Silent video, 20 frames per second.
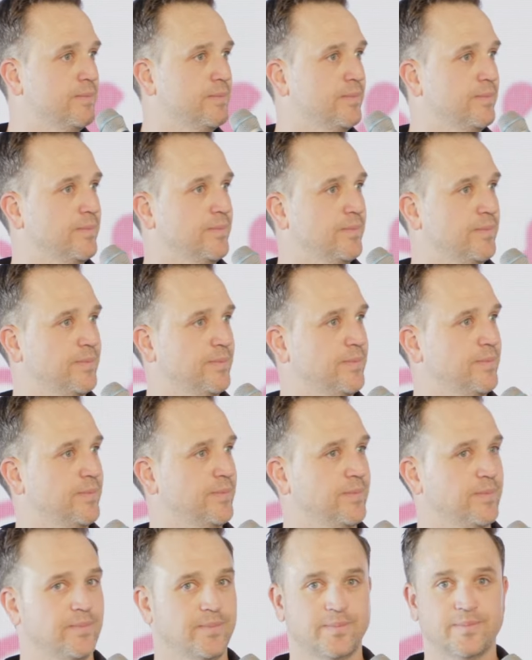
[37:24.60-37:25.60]

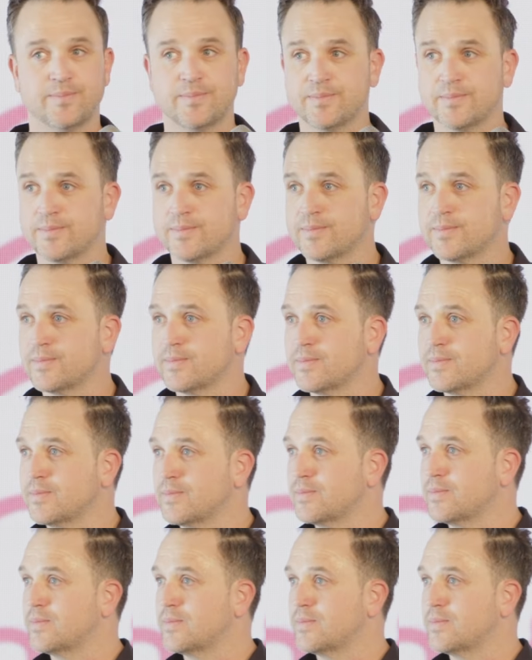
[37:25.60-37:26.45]
(no one is talking)